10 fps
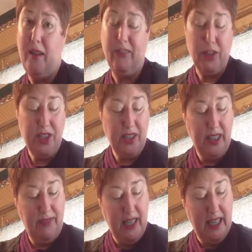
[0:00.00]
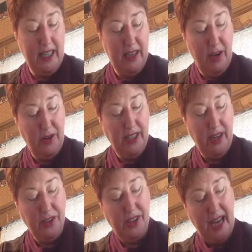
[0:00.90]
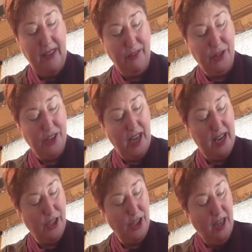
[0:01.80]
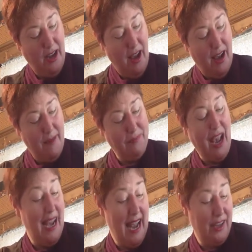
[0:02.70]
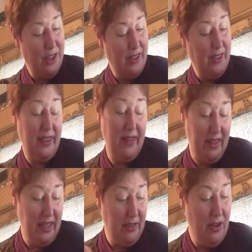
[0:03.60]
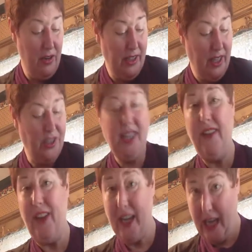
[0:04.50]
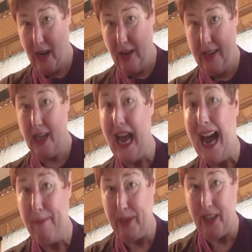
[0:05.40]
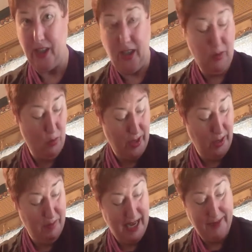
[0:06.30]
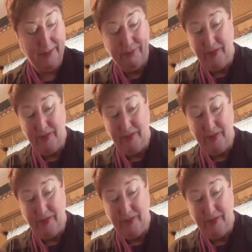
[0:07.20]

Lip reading: versus leaving it in a hotel safe or such, I actually leave it in the hotel safe and carry the copies with me